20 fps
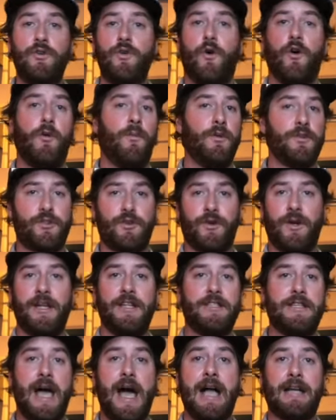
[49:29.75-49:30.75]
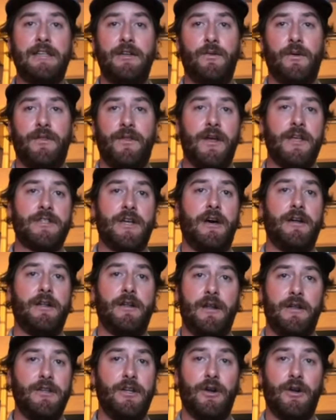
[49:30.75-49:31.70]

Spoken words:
normal transacting with us on,